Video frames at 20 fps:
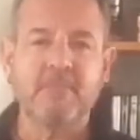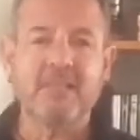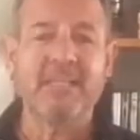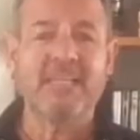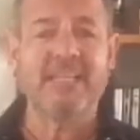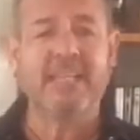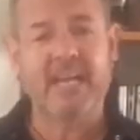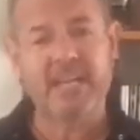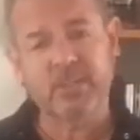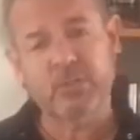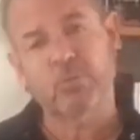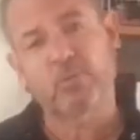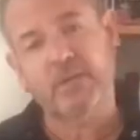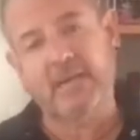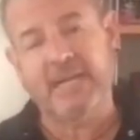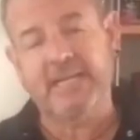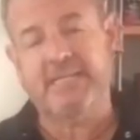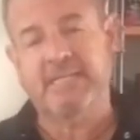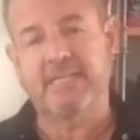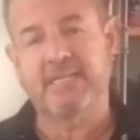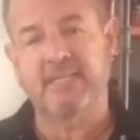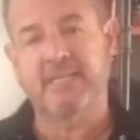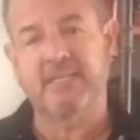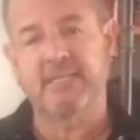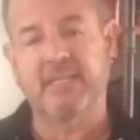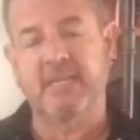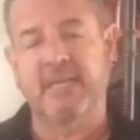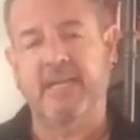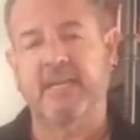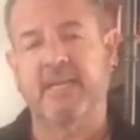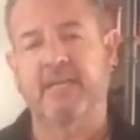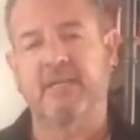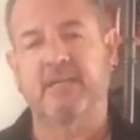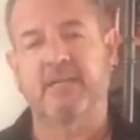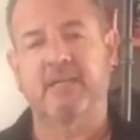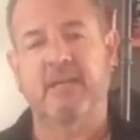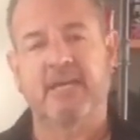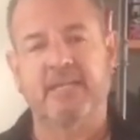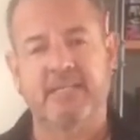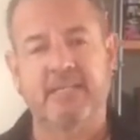that's what I did, and
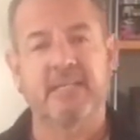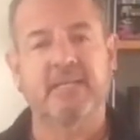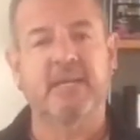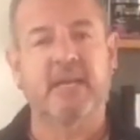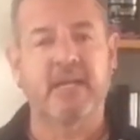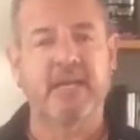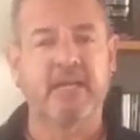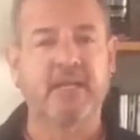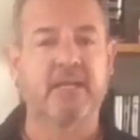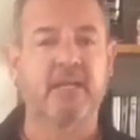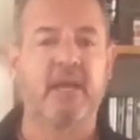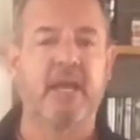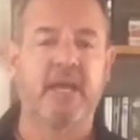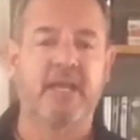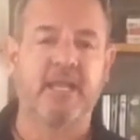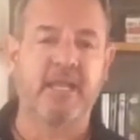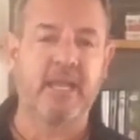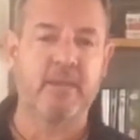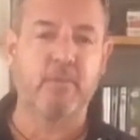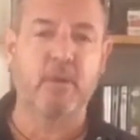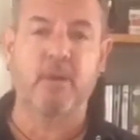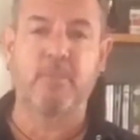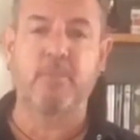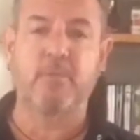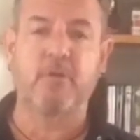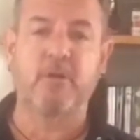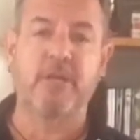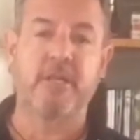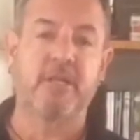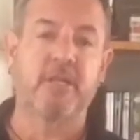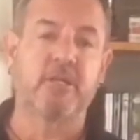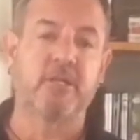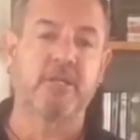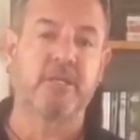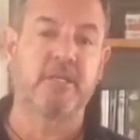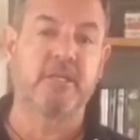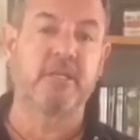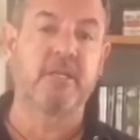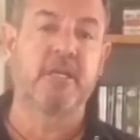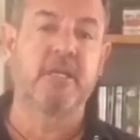I think I came out pretty
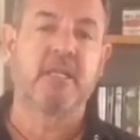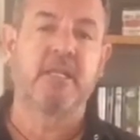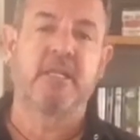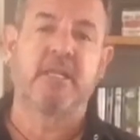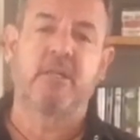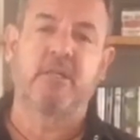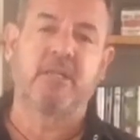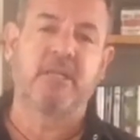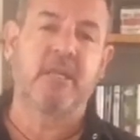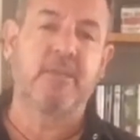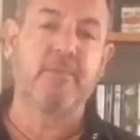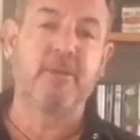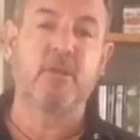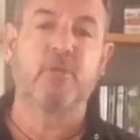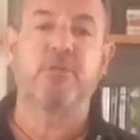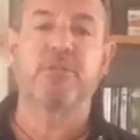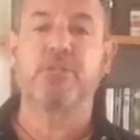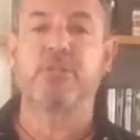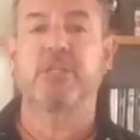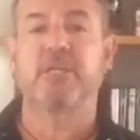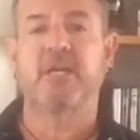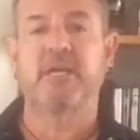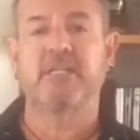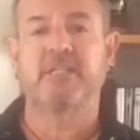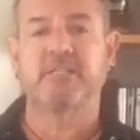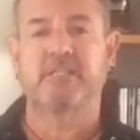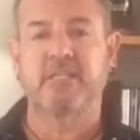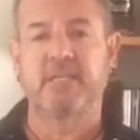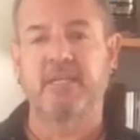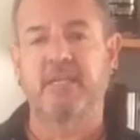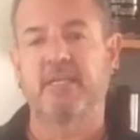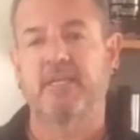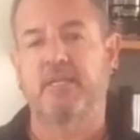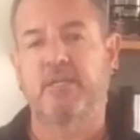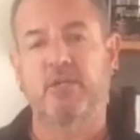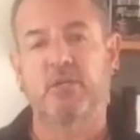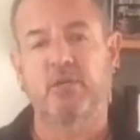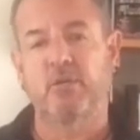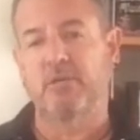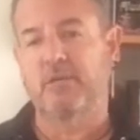good. Let me know what you guys think. You
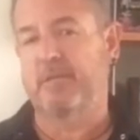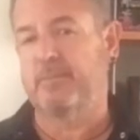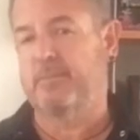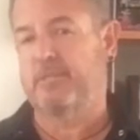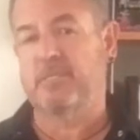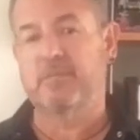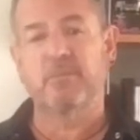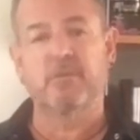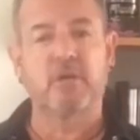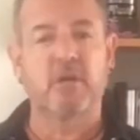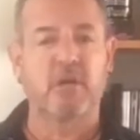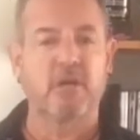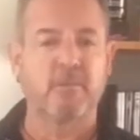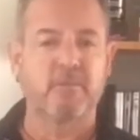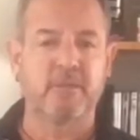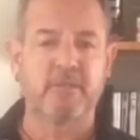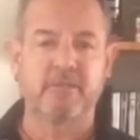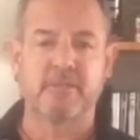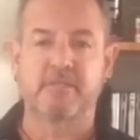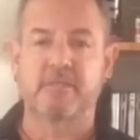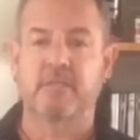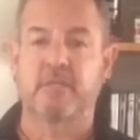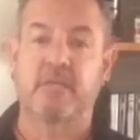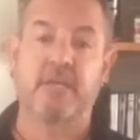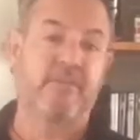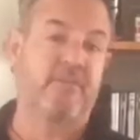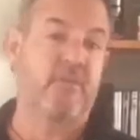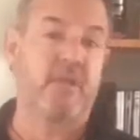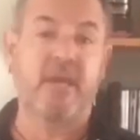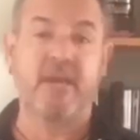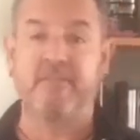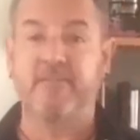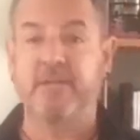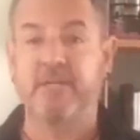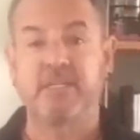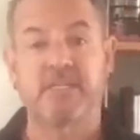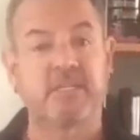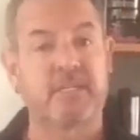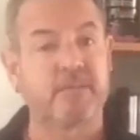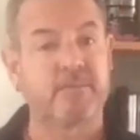know, give me some comments. If you have any
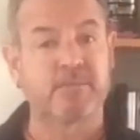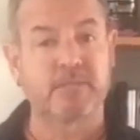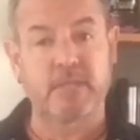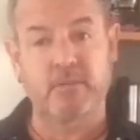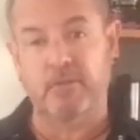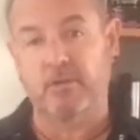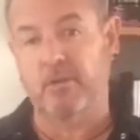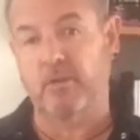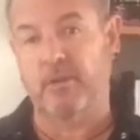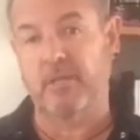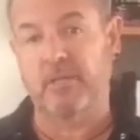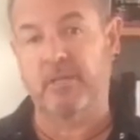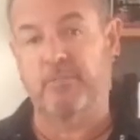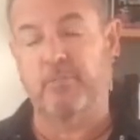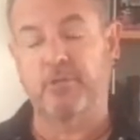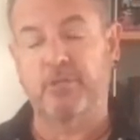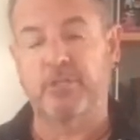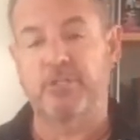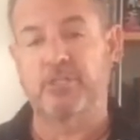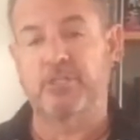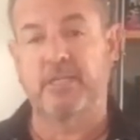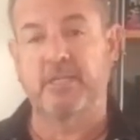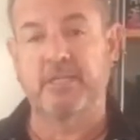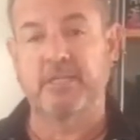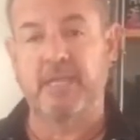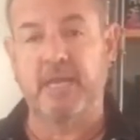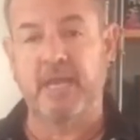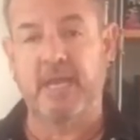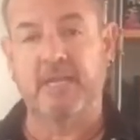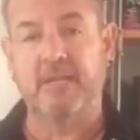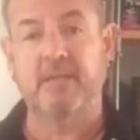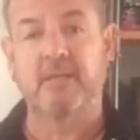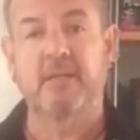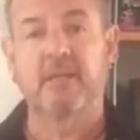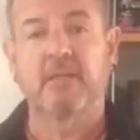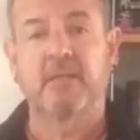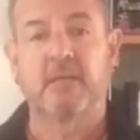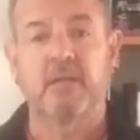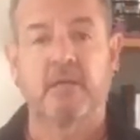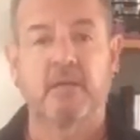tips, I would greatly appreciate that.
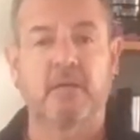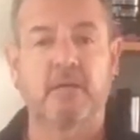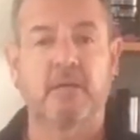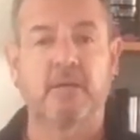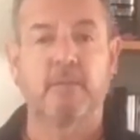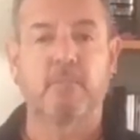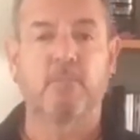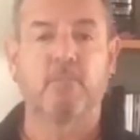You